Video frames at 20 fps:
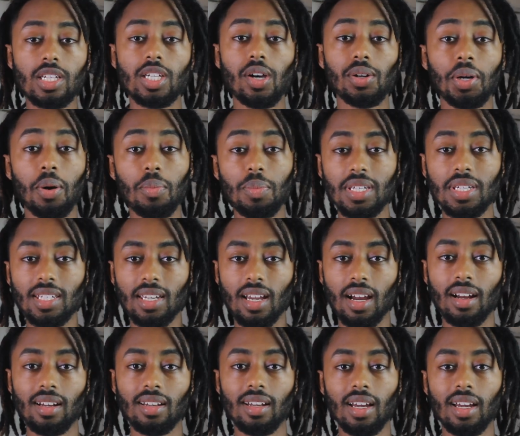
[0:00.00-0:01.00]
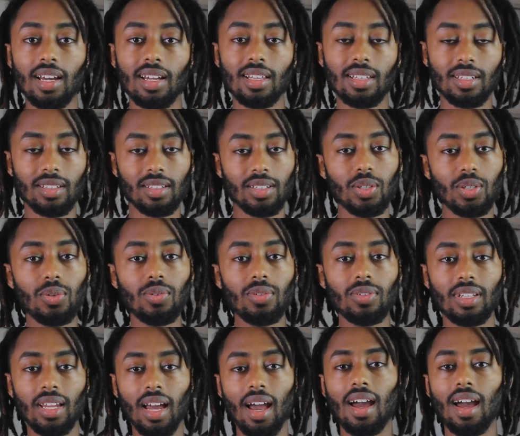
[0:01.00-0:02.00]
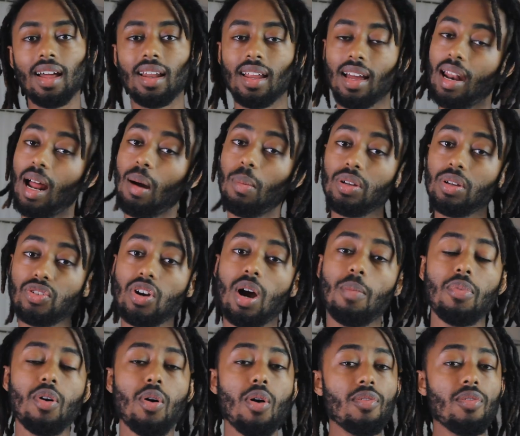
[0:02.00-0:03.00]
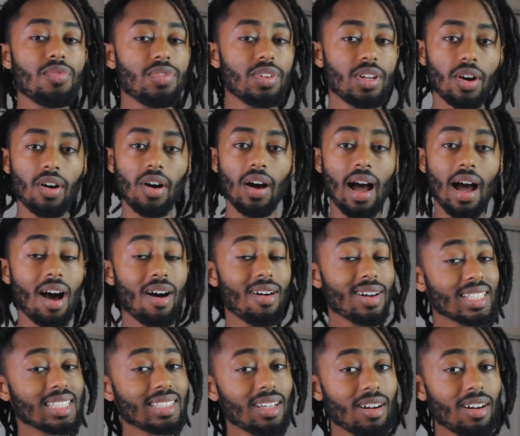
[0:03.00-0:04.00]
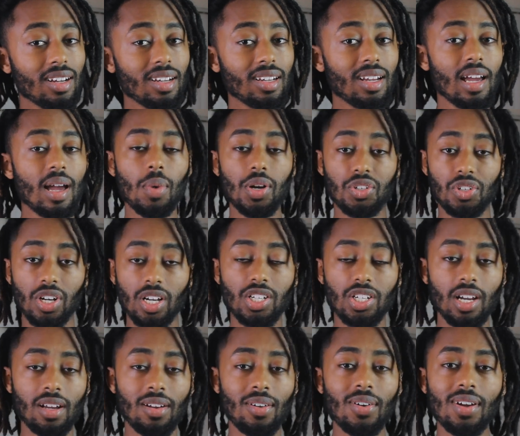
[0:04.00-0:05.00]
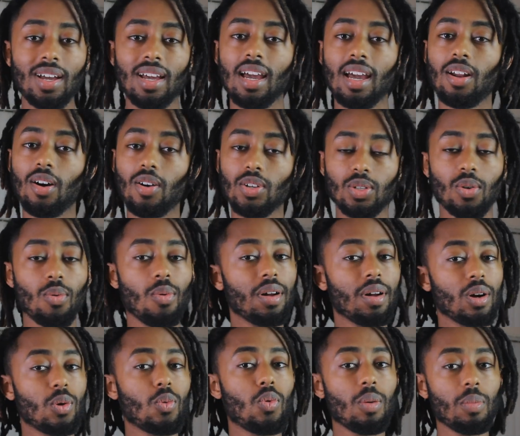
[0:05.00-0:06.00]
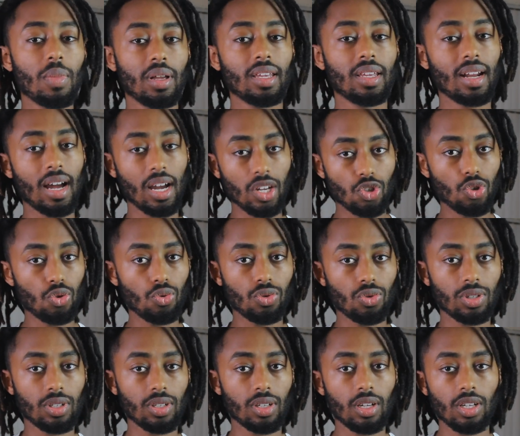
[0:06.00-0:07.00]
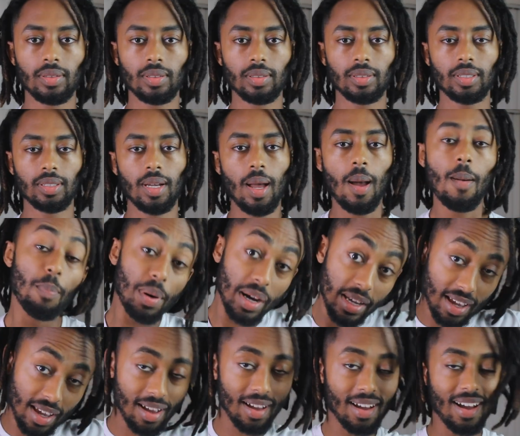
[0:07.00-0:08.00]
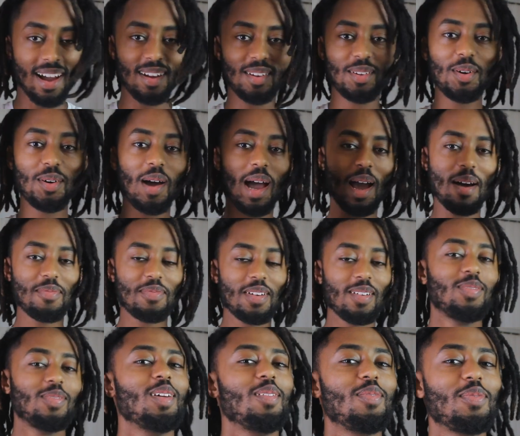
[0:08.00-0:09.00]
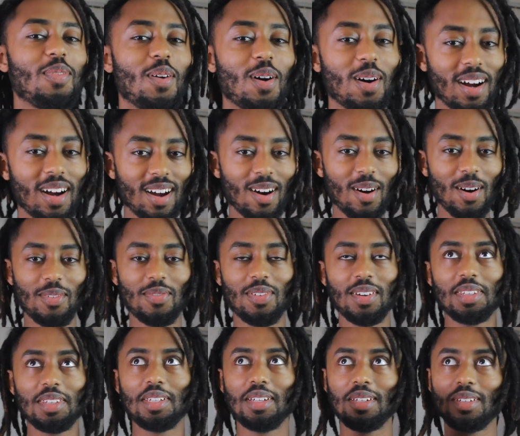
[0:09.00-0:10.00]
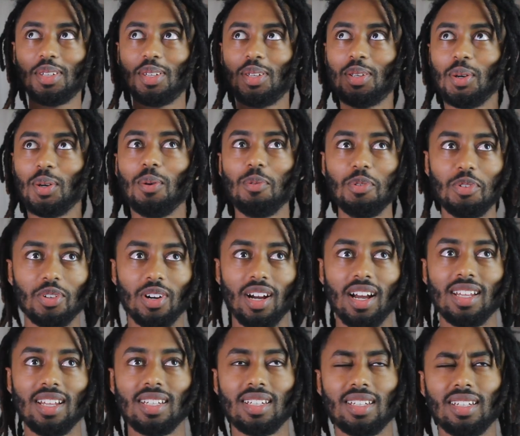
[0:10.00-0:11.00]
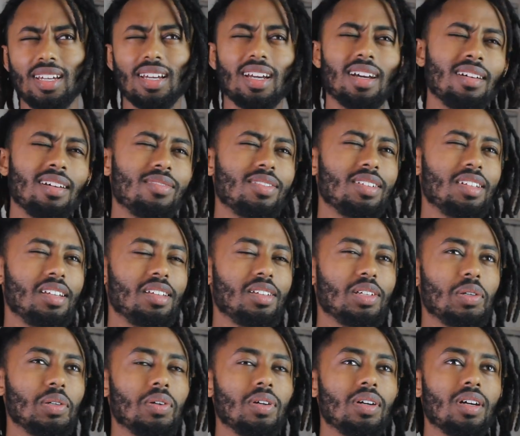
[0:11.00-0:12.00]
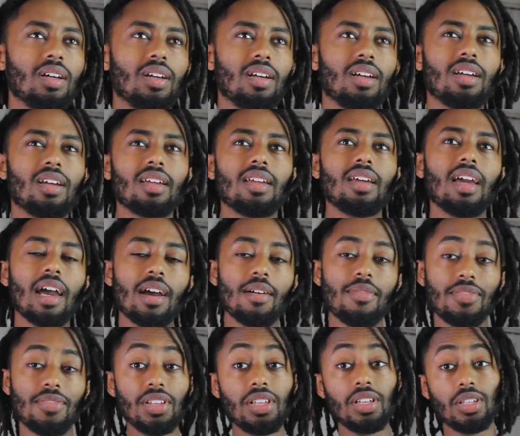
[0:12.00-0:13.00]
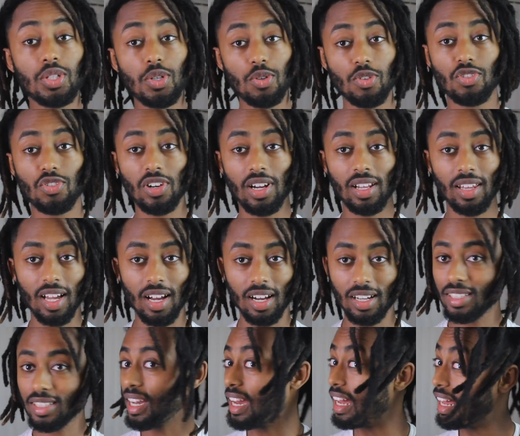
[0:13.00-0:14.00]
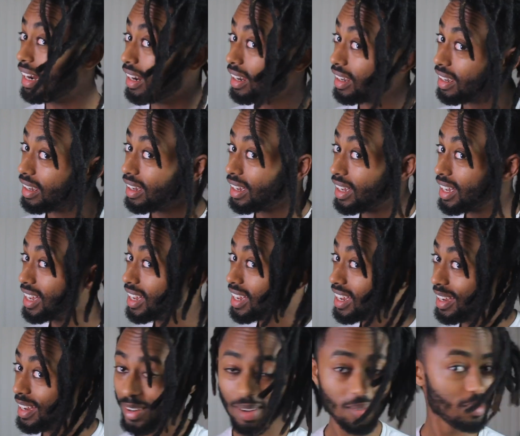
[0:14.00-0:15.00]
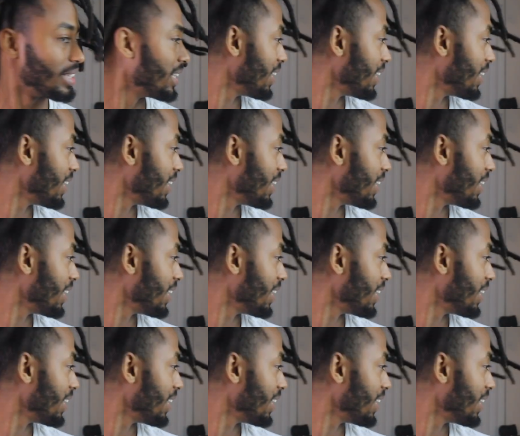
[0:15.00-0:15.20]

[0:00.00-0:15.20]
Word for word: So don't be scared to do that. And I'm gonna drop a whole video of how I started my Dread channel and also what equipment that I use. But yeah, I do have 54 or 52 dreads. Yeah, 52? Yeah, 52 dreadlocks. And you know what I'm